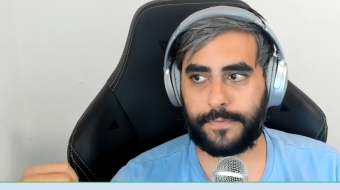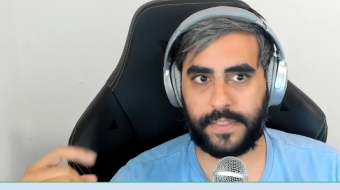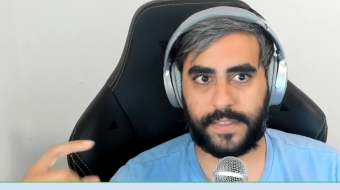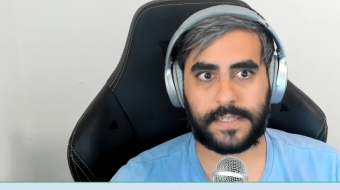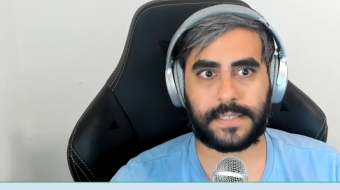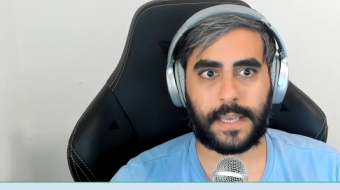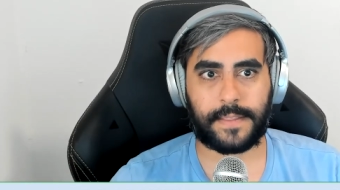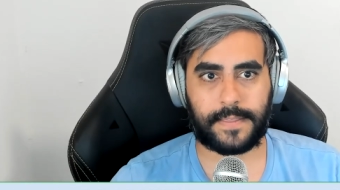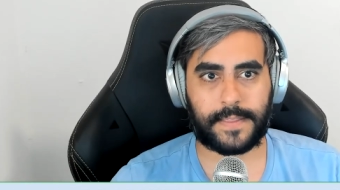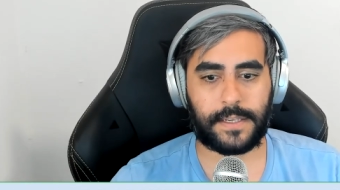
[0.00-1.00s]
for this,
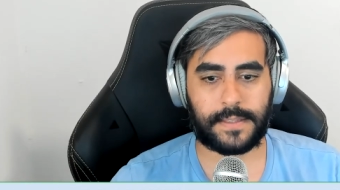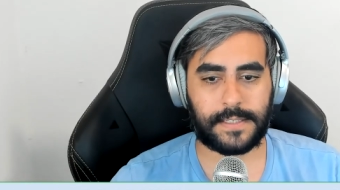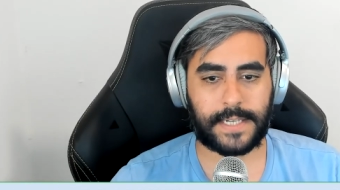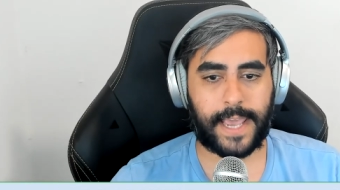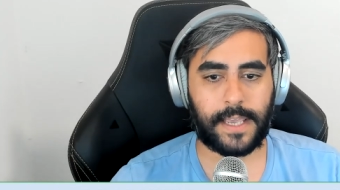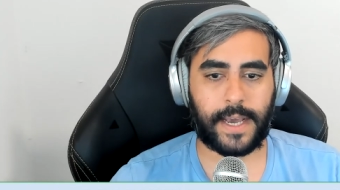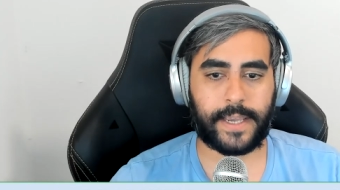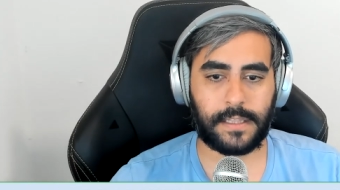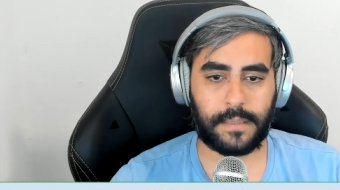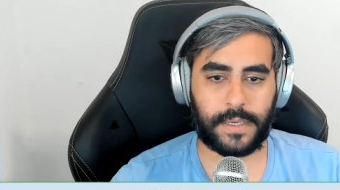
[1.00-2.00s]
I think they, there's an
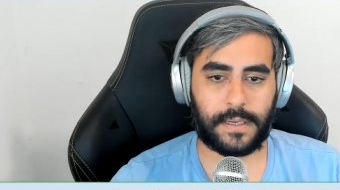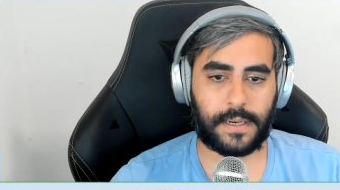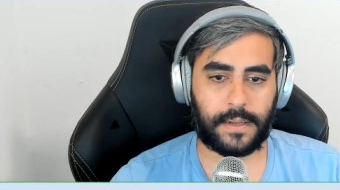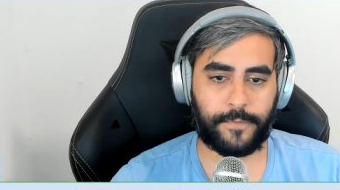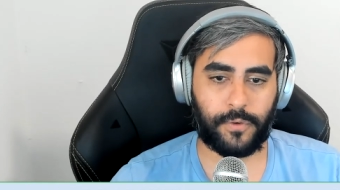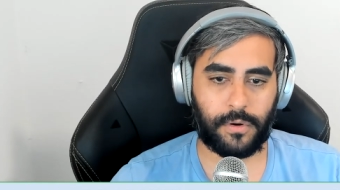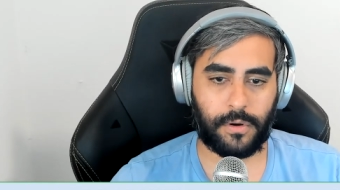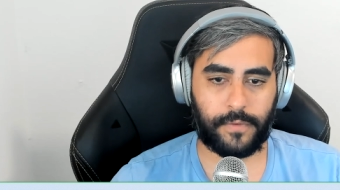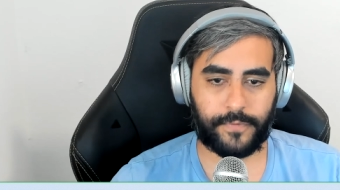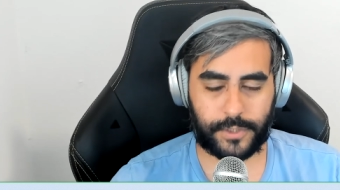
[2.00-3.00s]
AI element
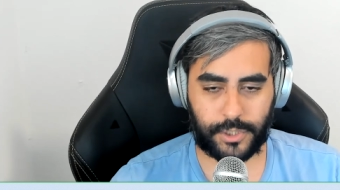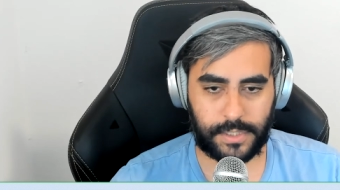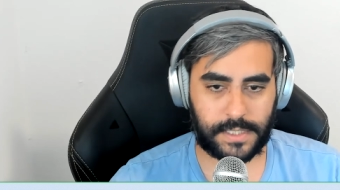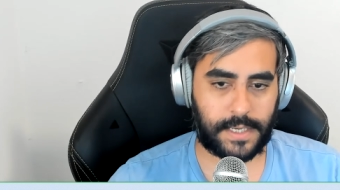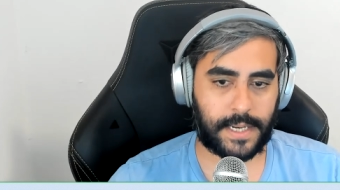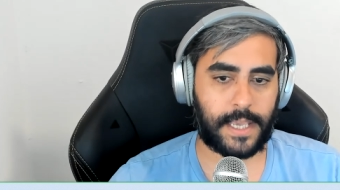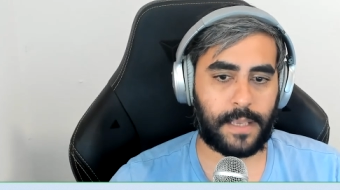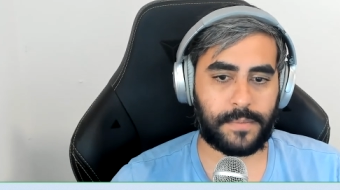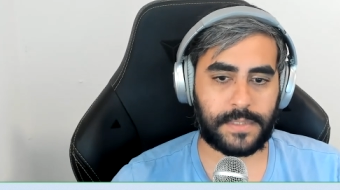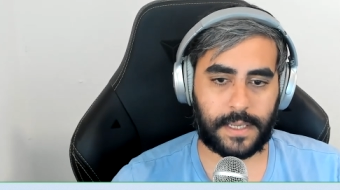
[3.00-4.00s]
for for choosing the
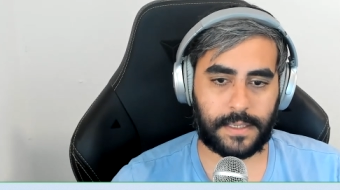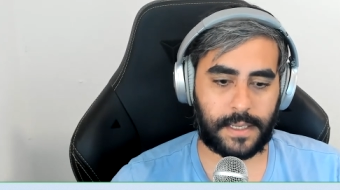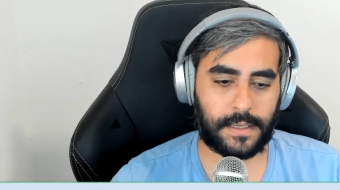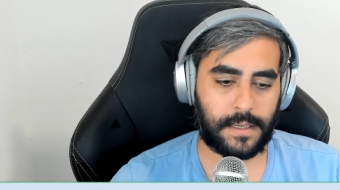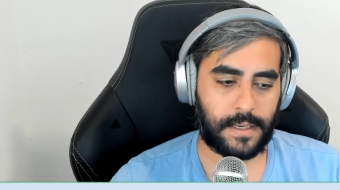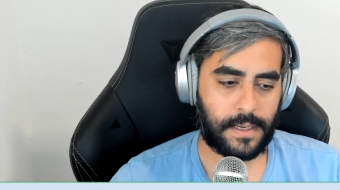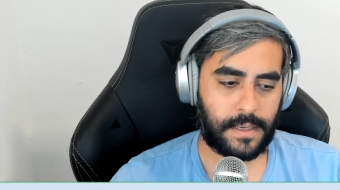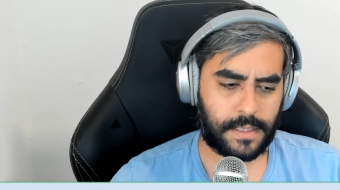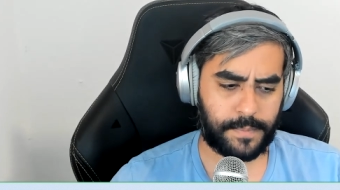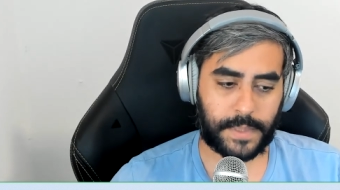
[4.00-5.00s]
names, and and
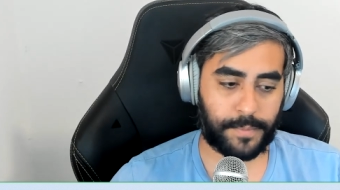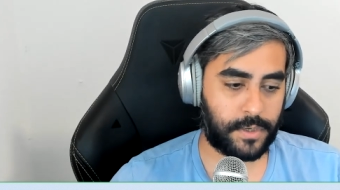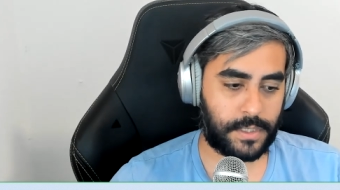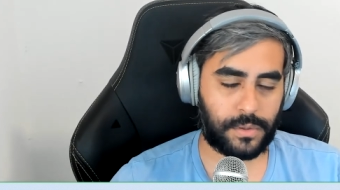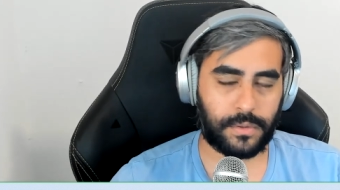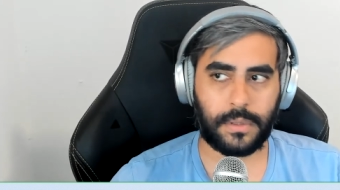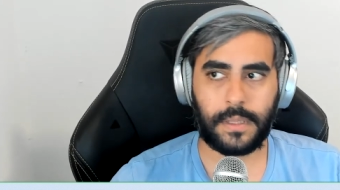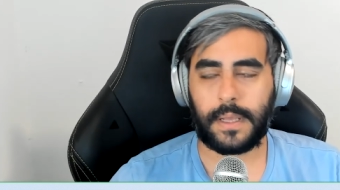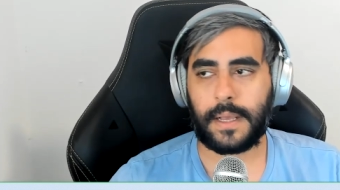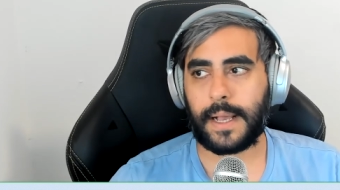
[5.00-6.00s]
they're, they're pretty
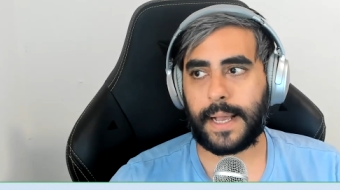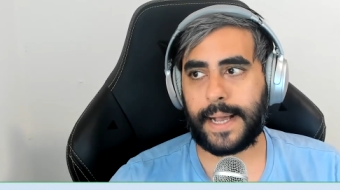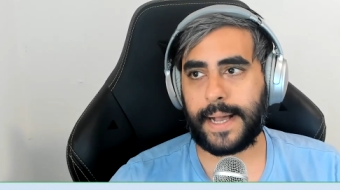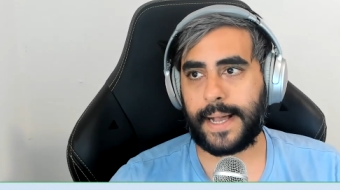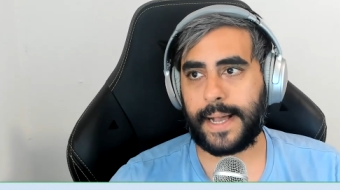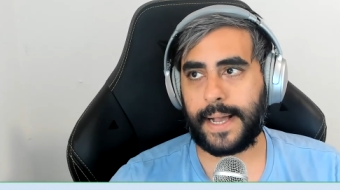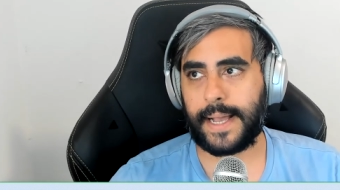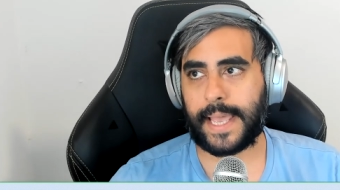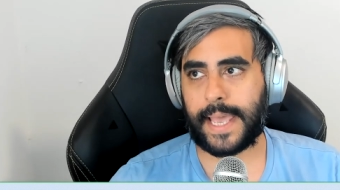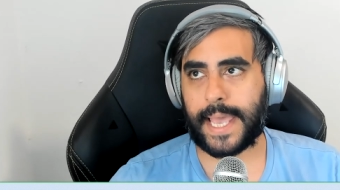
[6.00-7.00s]
cool.
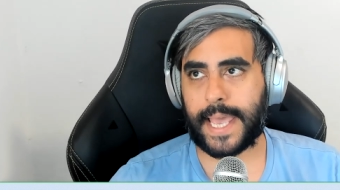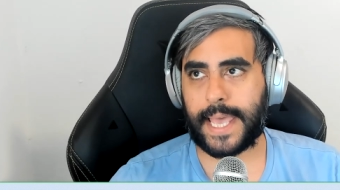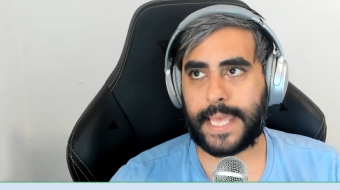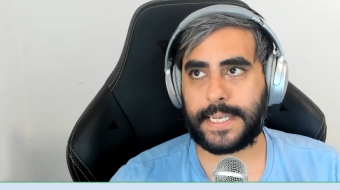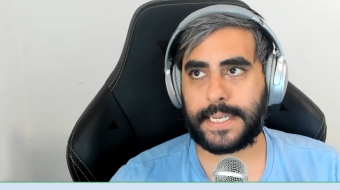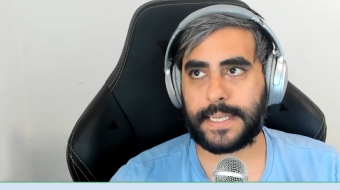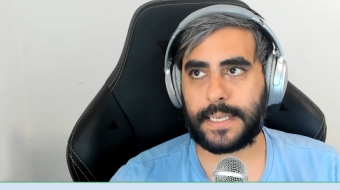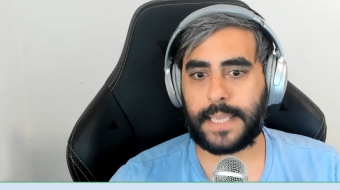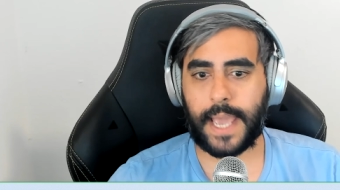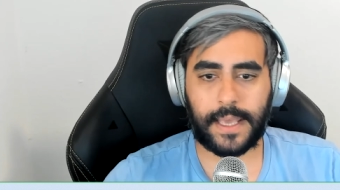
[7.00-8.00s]
Uh, and
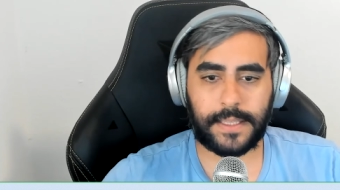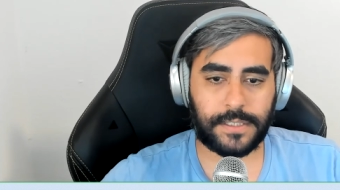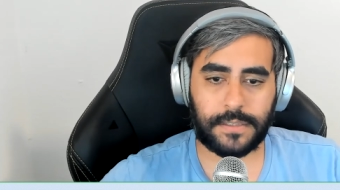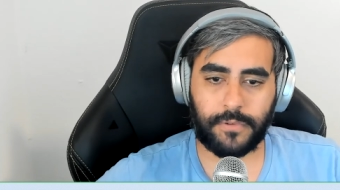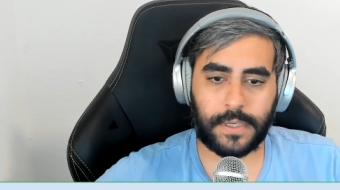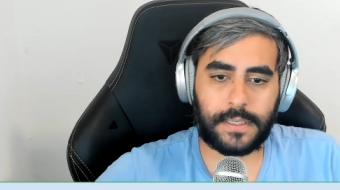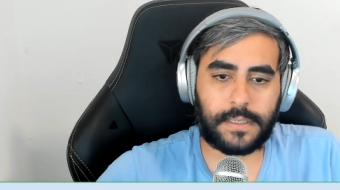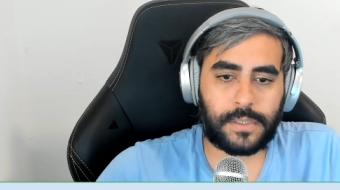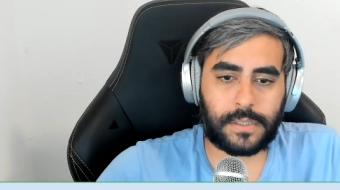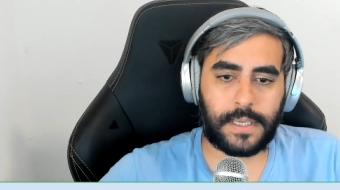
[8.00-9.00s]
yeah, it's just a
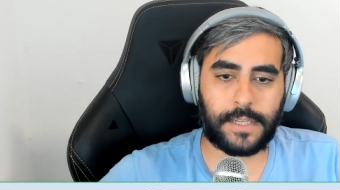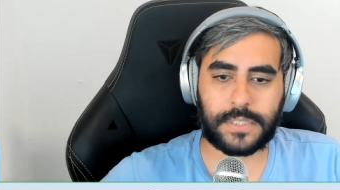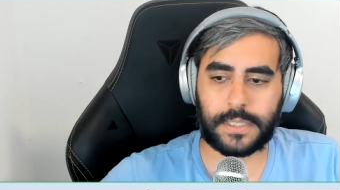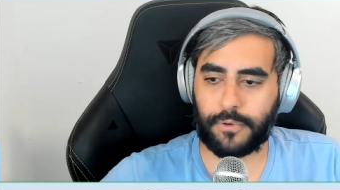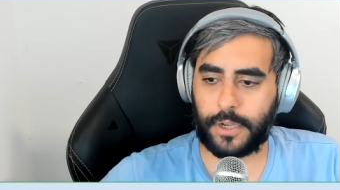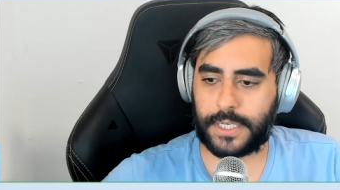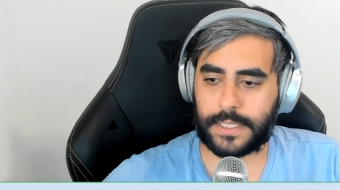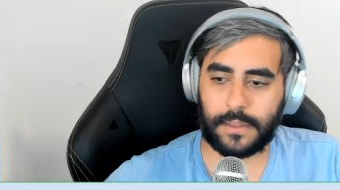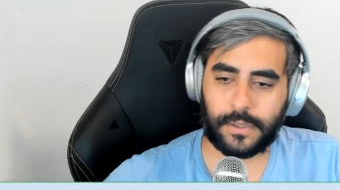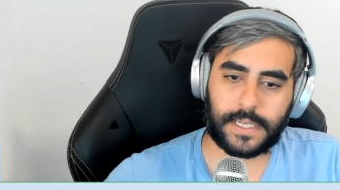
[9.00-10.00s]
really interesting
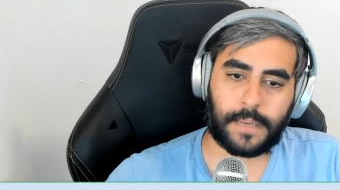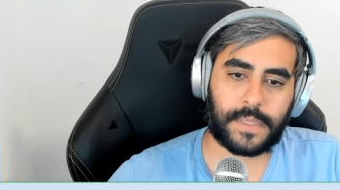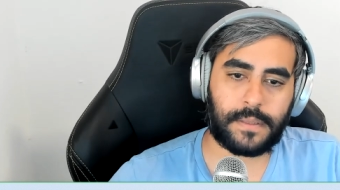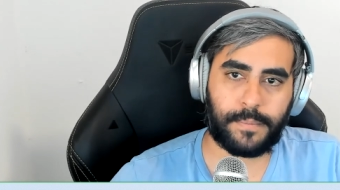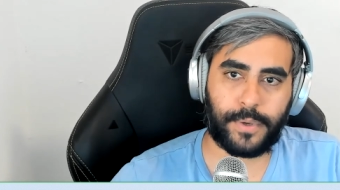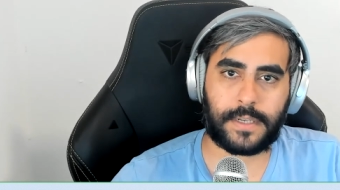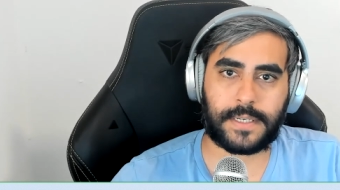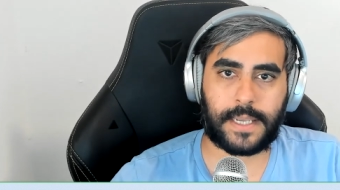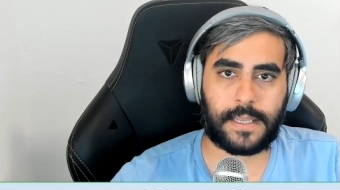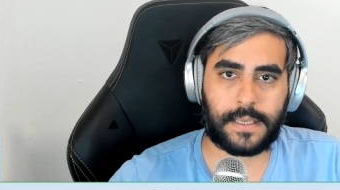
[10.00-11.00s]
project. I looked up that the
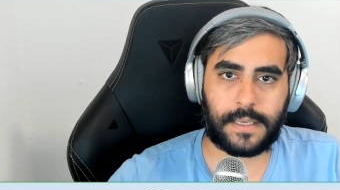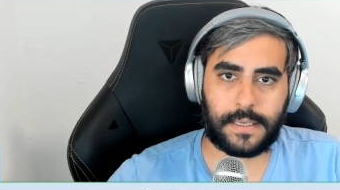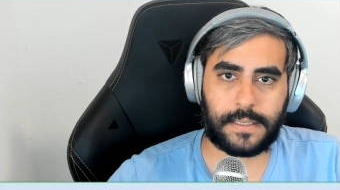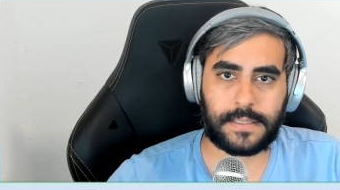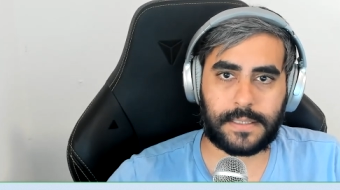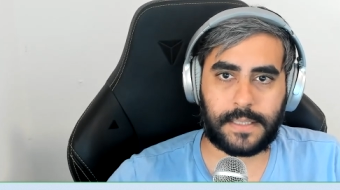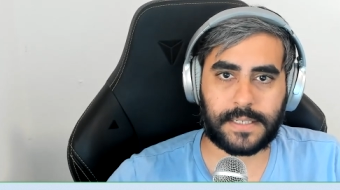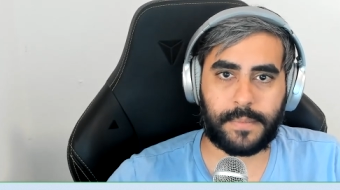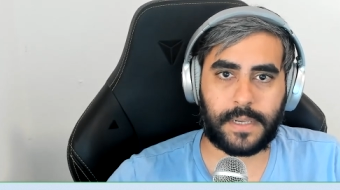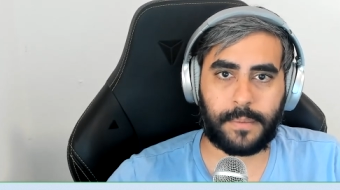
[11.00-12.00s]
burn date is
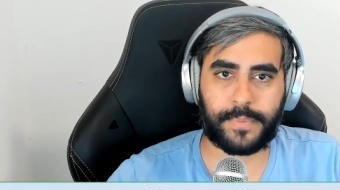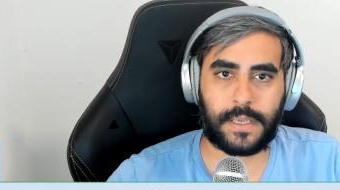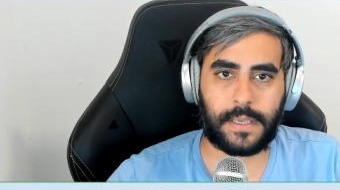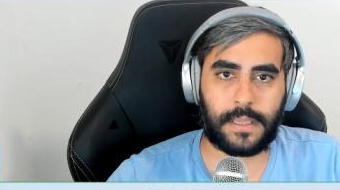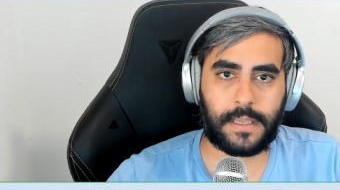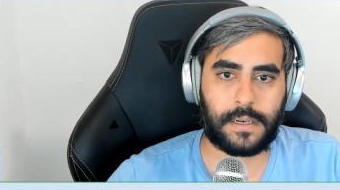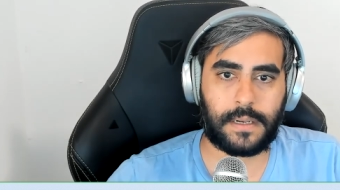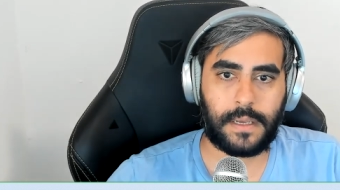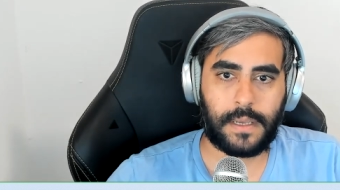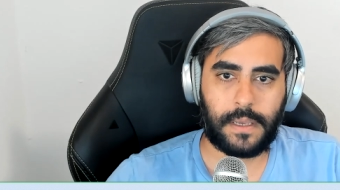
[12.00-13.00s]
it's coming up in